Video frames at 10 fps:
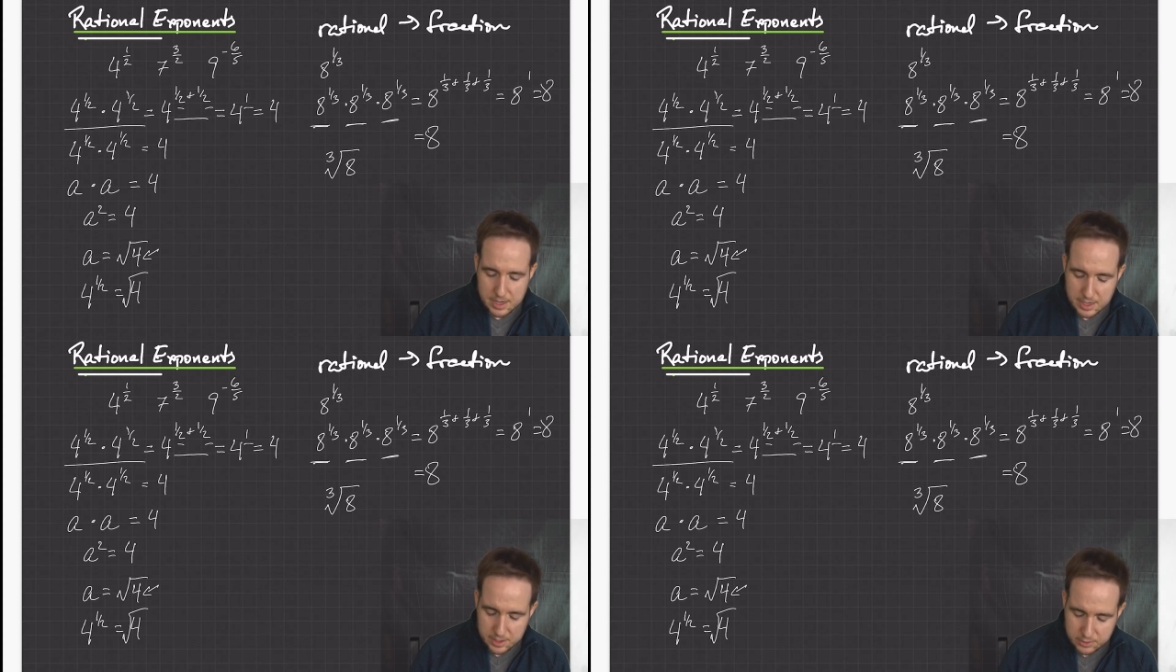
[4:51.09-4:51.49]

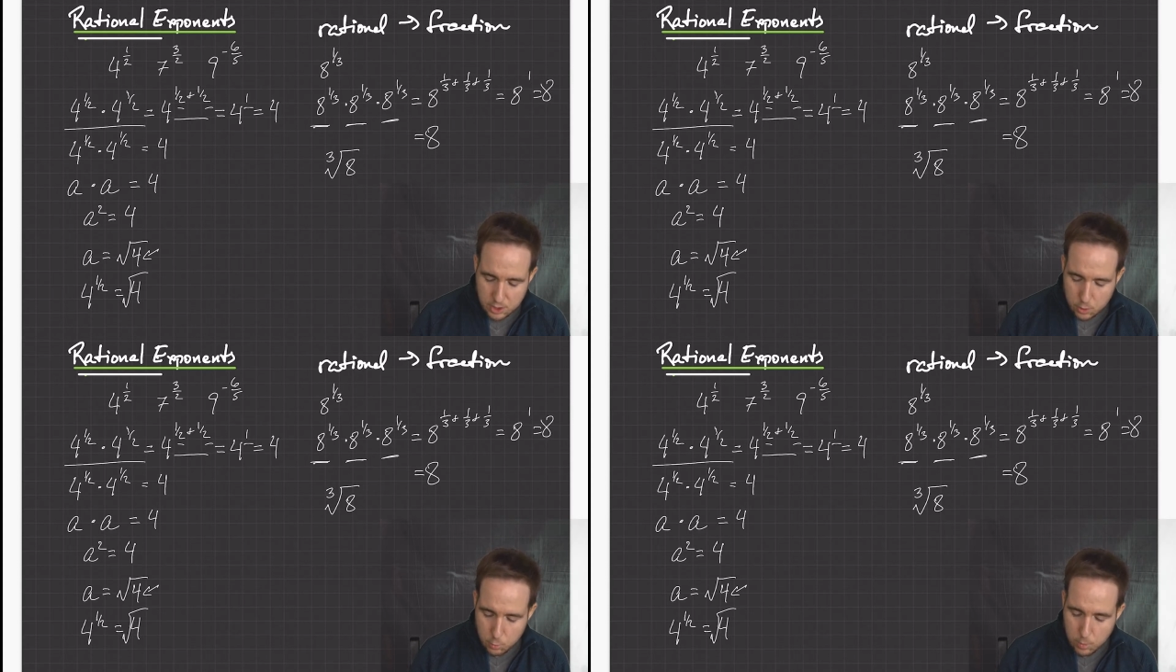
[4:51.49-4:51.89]
is
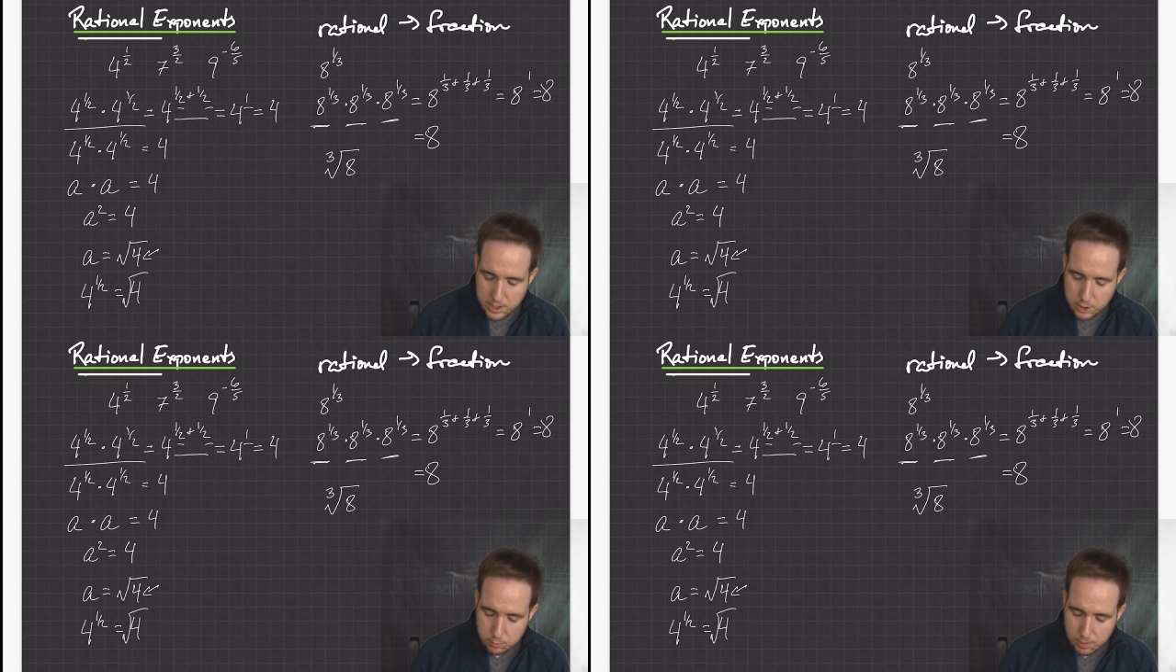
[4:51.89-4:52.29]

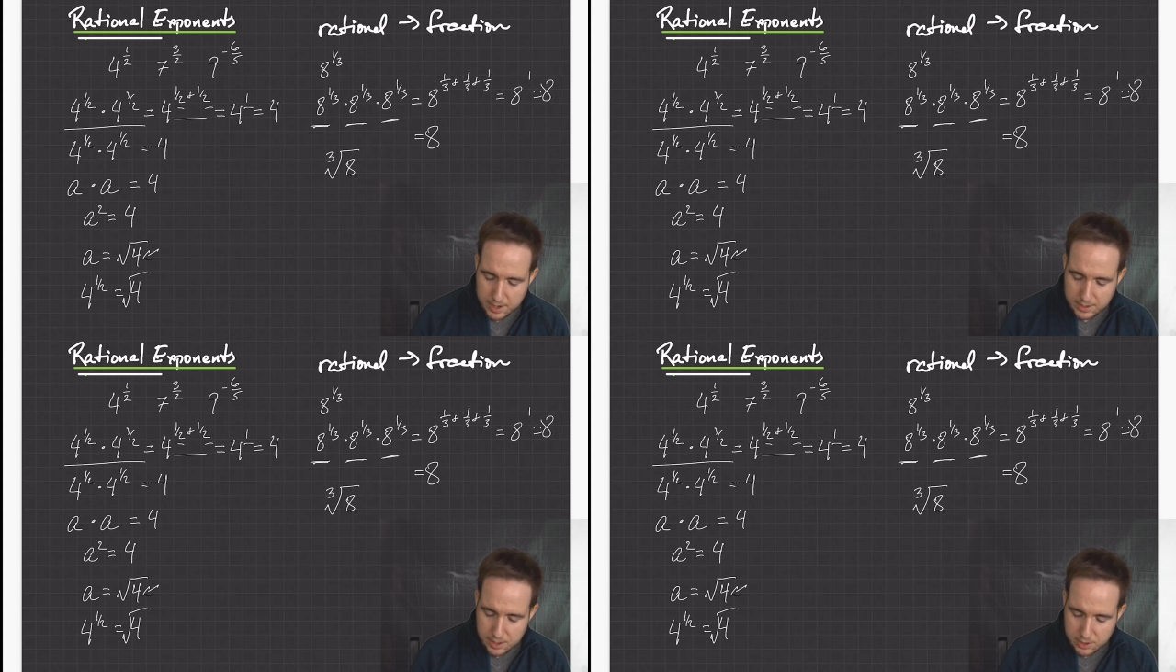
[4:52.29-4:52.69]
when you
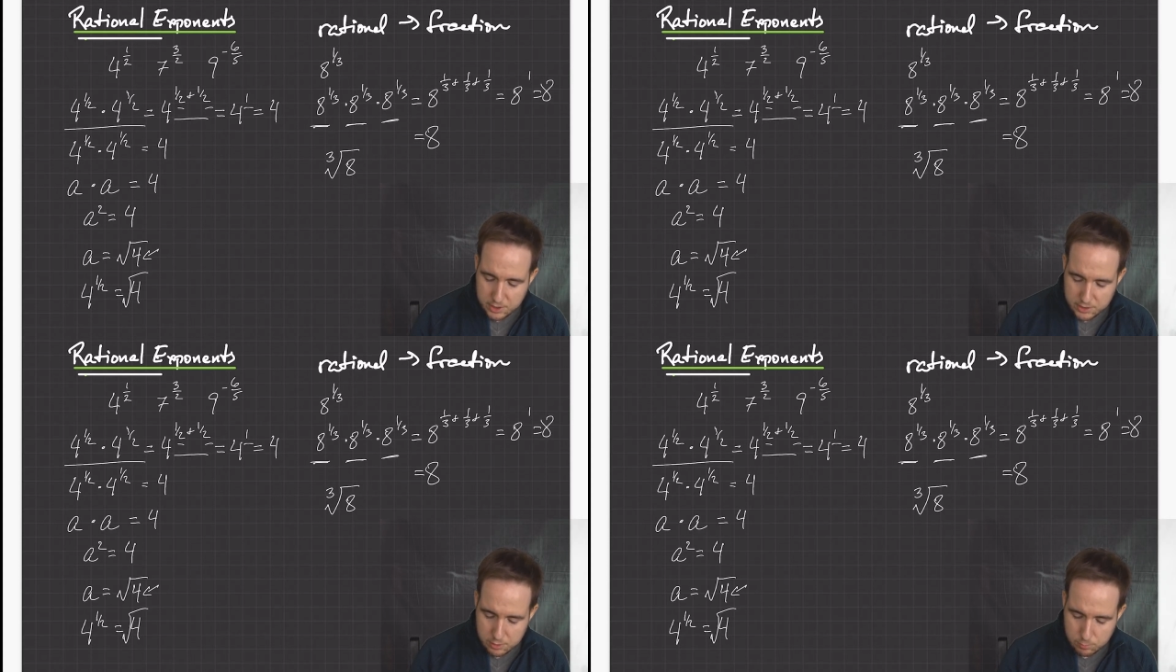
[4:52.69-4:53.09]
write
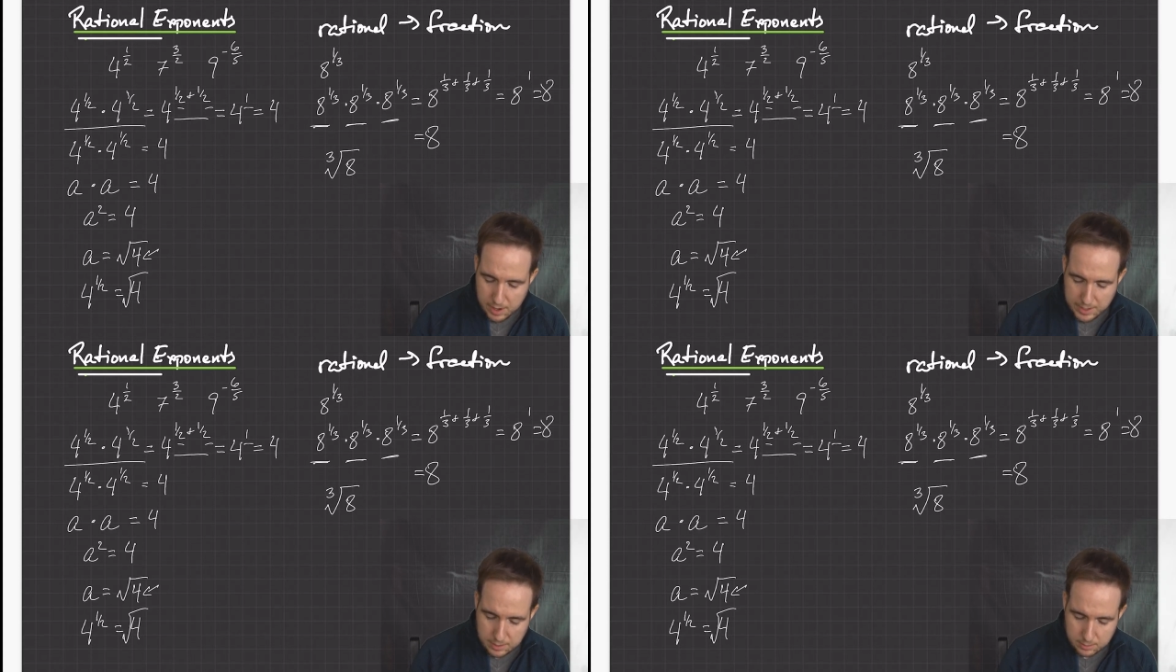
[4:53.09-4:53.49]
just the
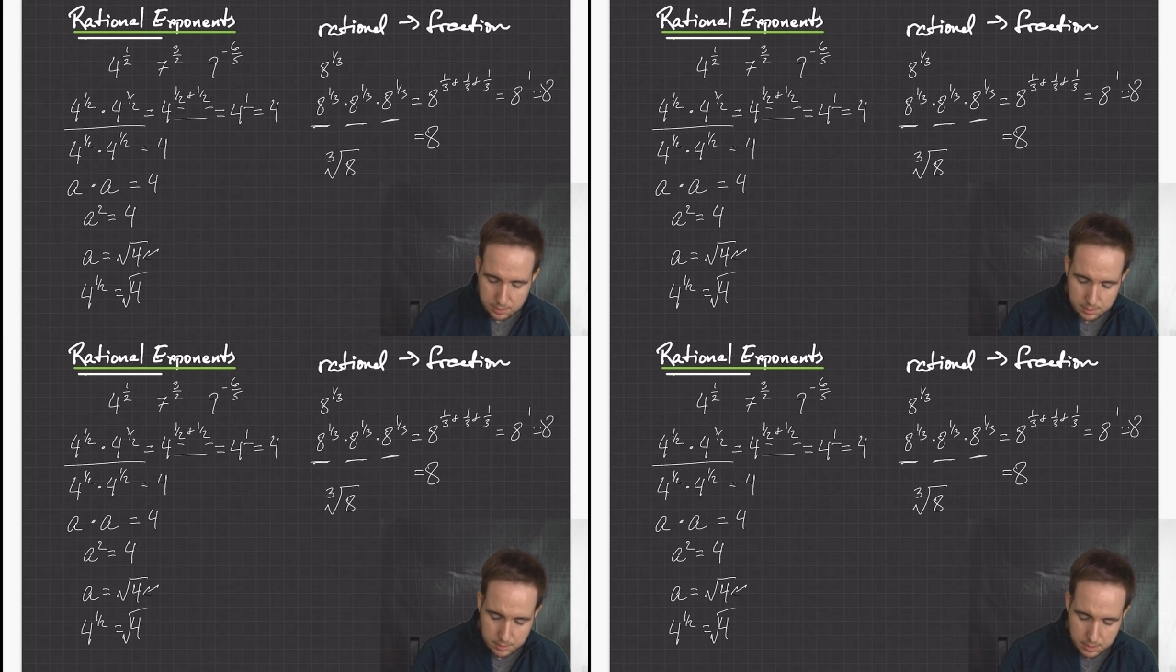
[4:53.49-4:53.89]

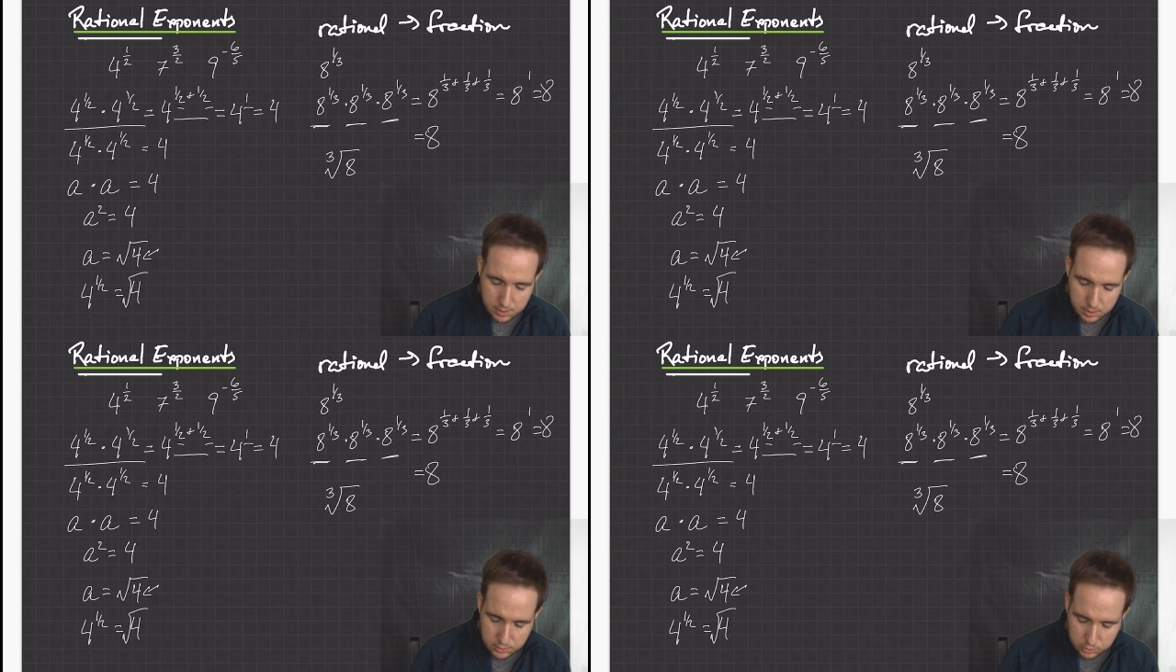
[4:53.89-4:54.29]
regular
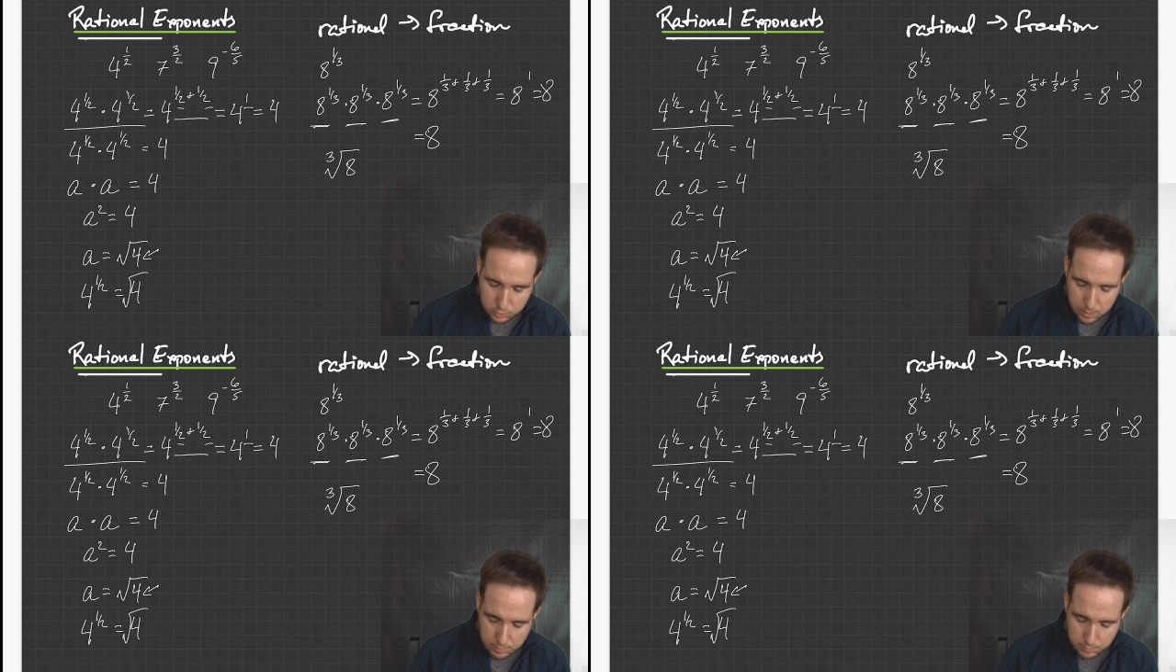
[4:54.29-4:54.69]

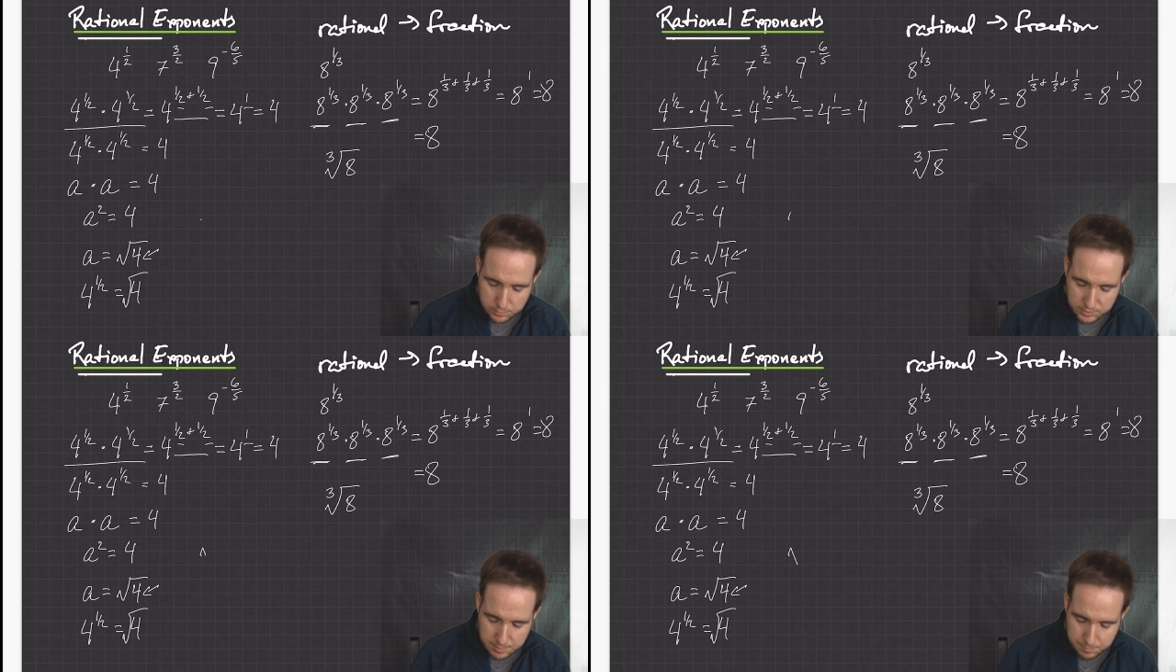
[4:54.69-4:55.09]
square root
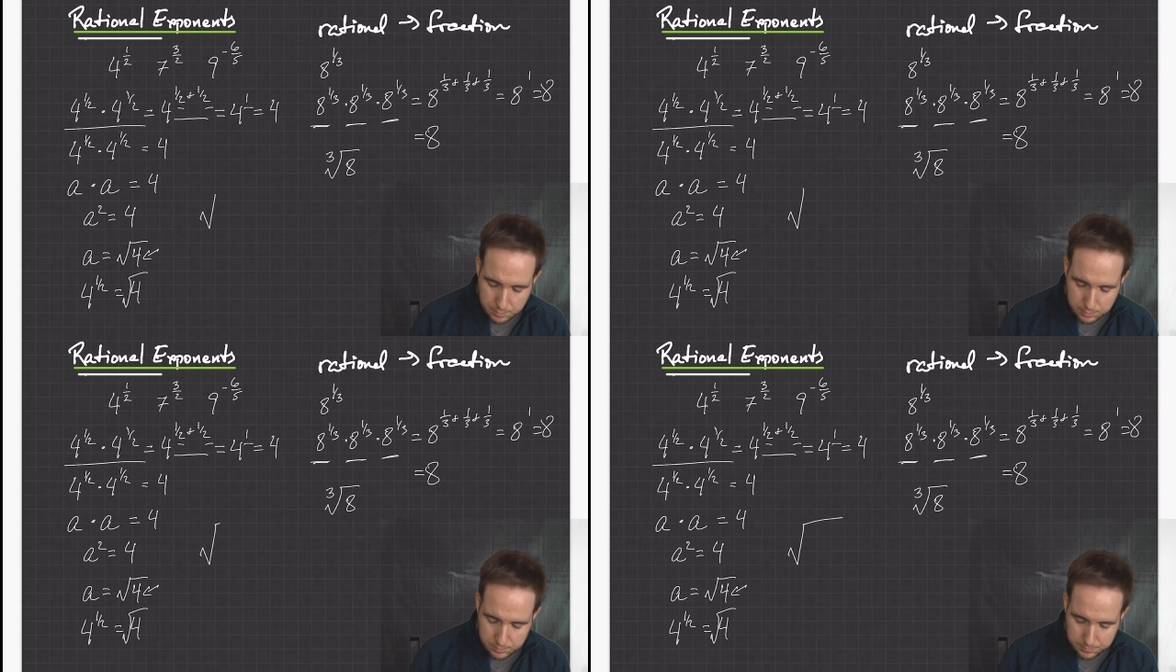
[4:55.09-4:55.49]

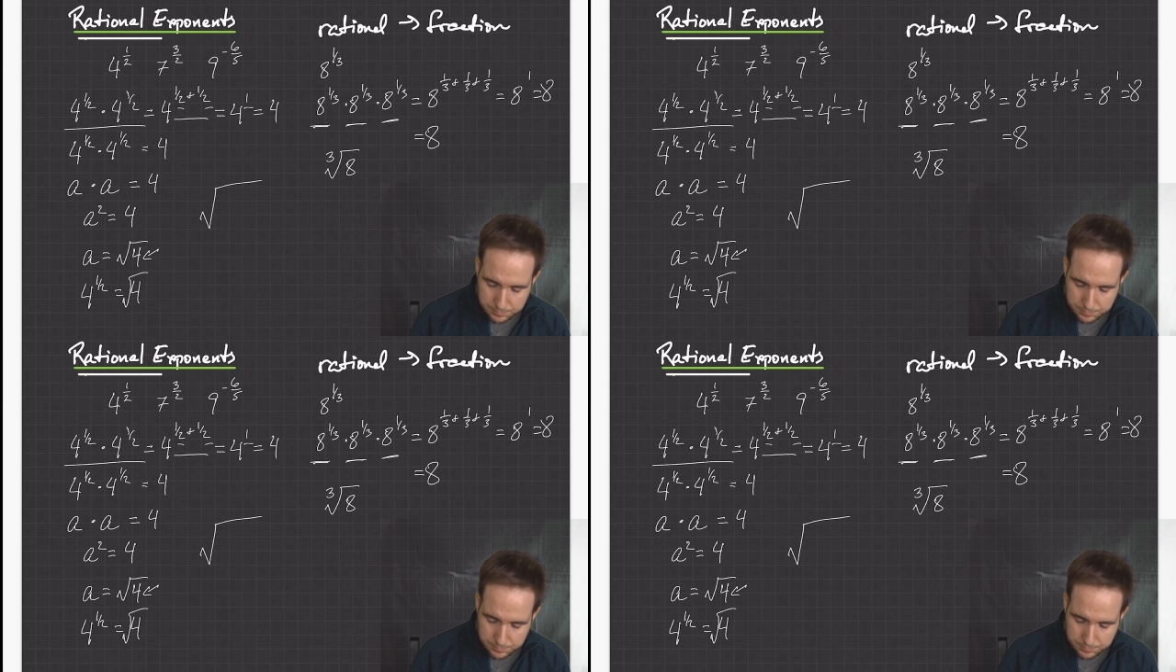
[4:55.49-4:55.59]
symbol,